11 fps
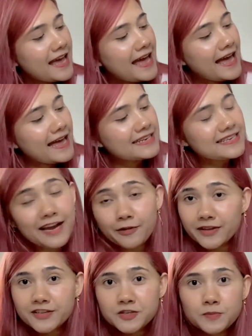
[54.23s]
And yeah, I read
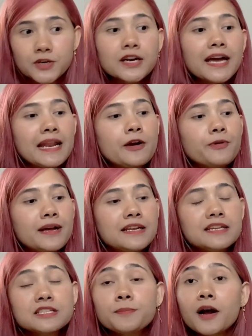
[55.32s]
this book and I read it
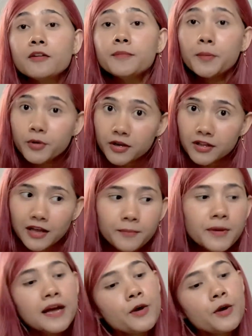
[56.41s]
as a part of my book club,